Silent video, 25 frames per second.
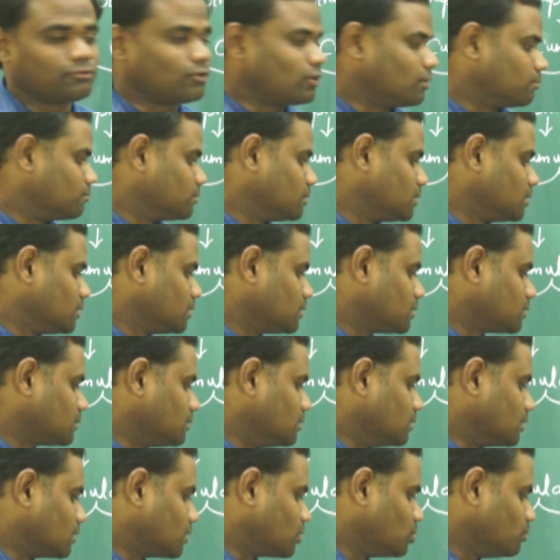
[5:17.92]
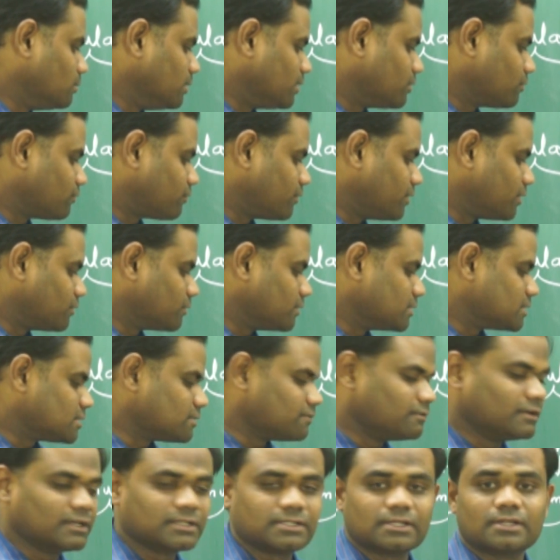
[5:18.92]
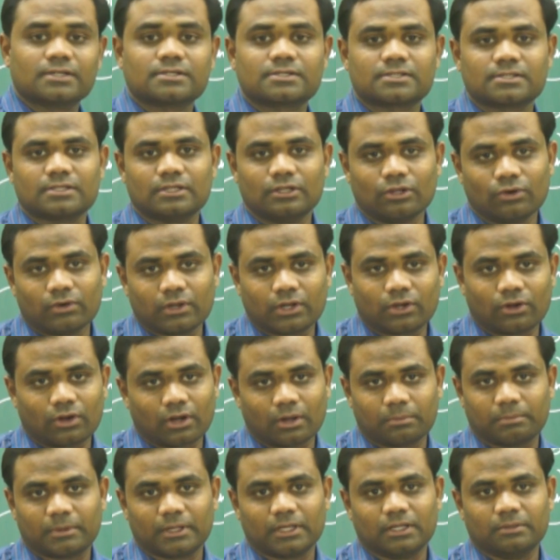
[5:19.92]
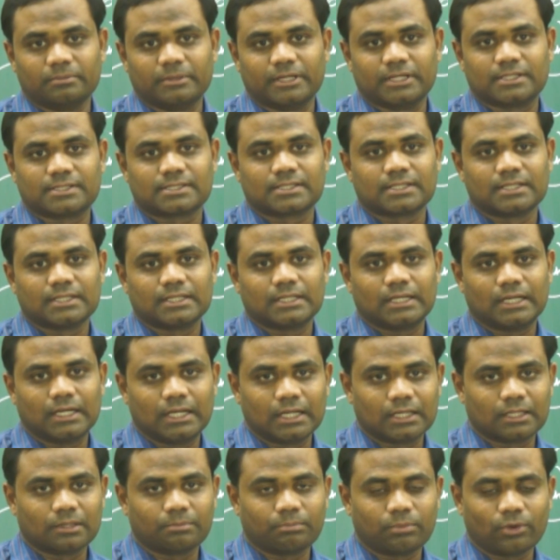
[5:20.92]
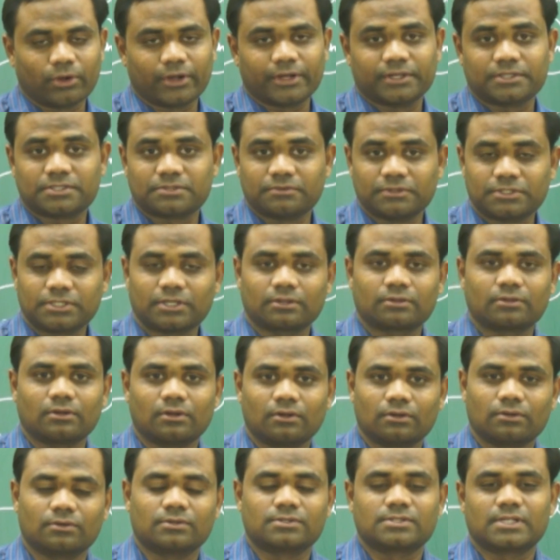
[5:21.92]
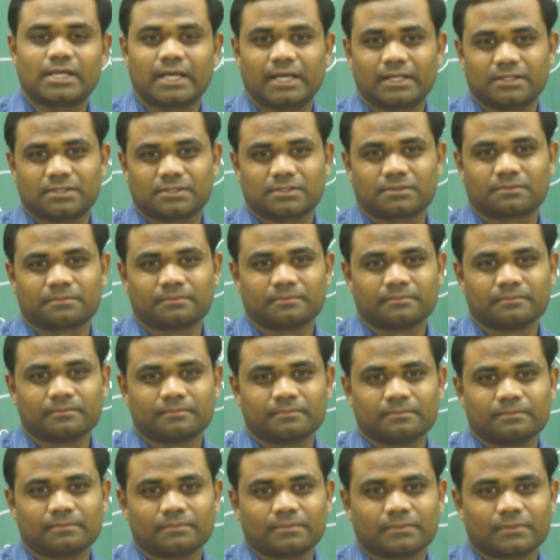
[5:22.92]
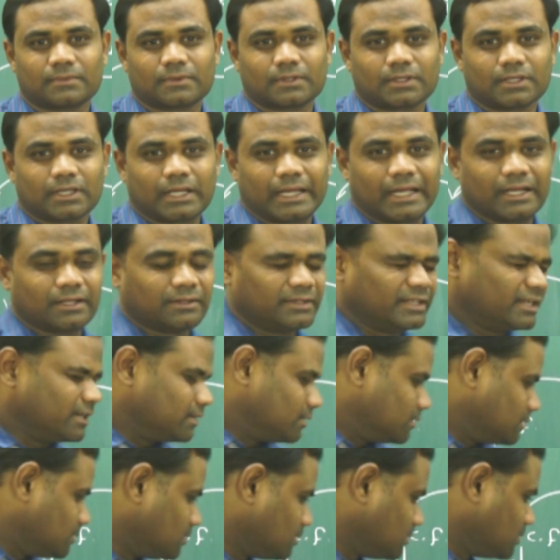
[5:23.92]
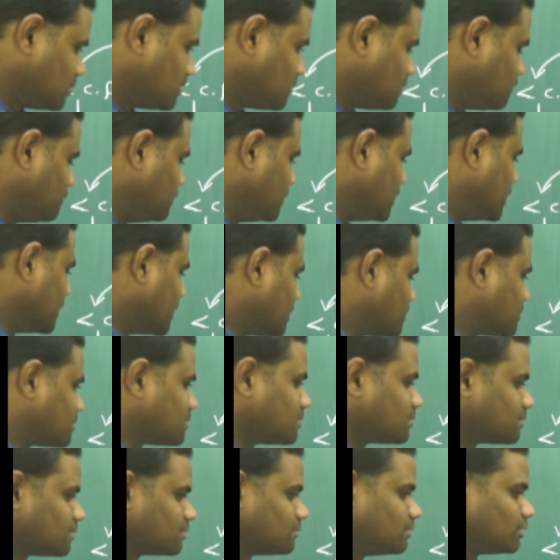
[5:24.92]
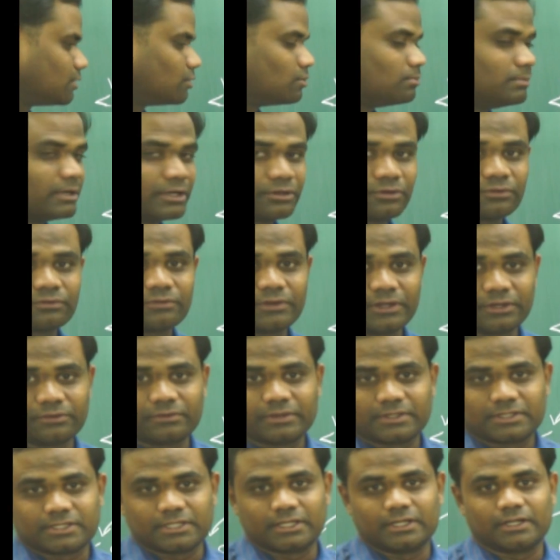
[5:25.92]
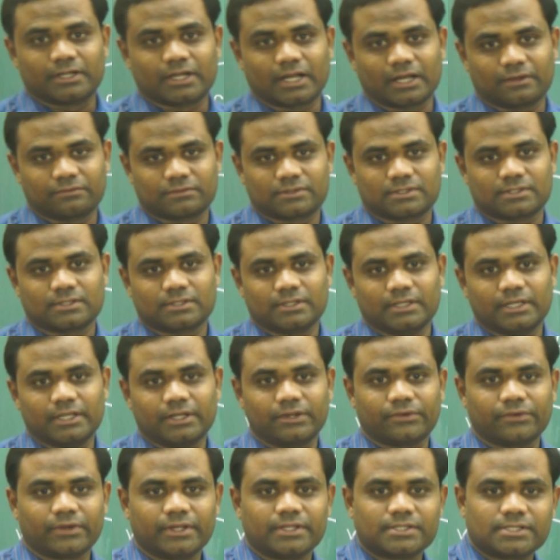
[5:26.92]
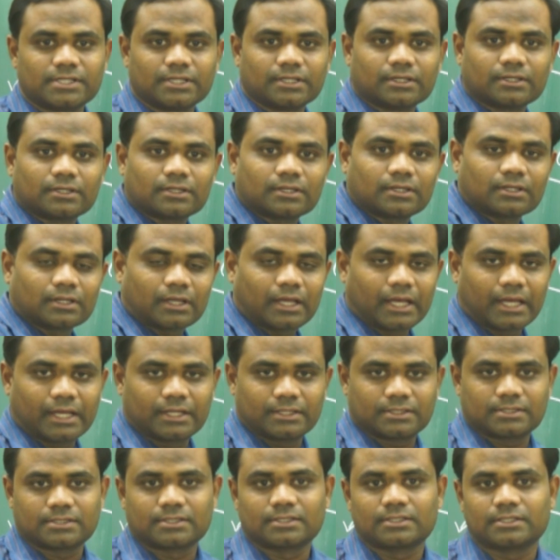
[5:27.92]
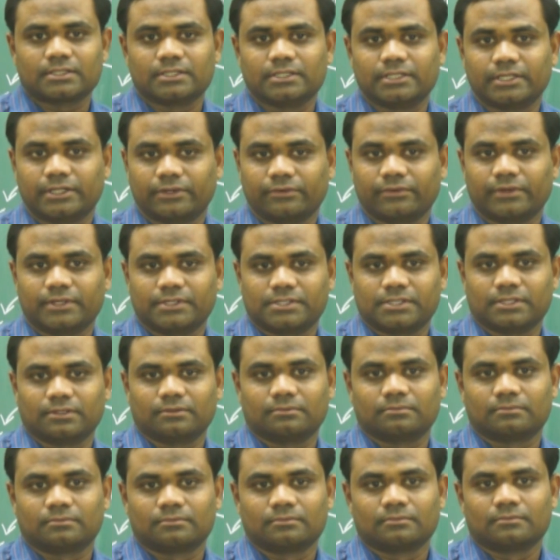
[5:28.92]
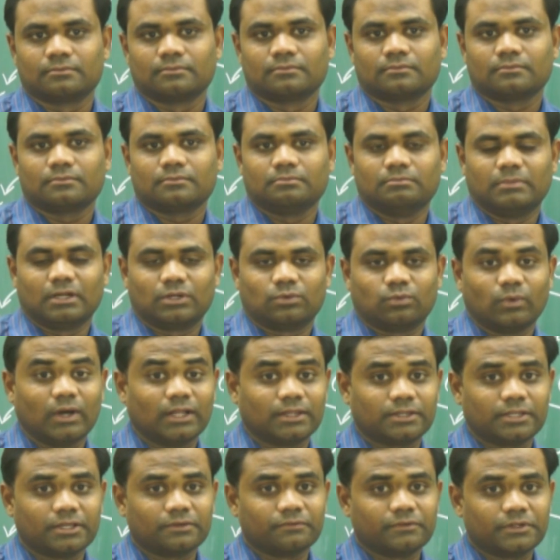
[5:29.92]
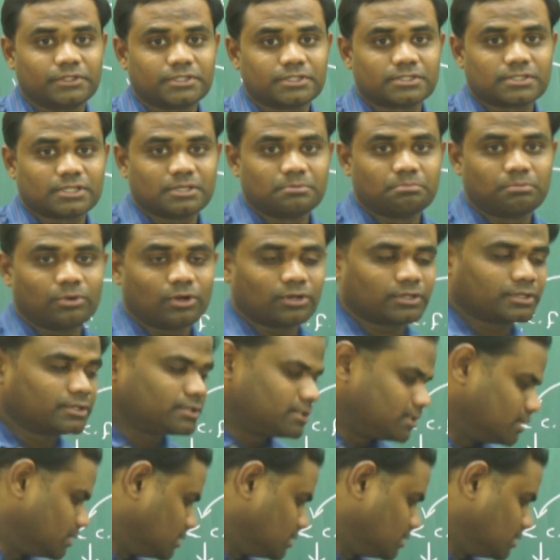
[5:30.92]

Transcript: from the cumulative frequency versus lower or upper limits are the points which are called ossires. And then we get the cumulative frequency graphs, increasing and decreasing. But one thing which is important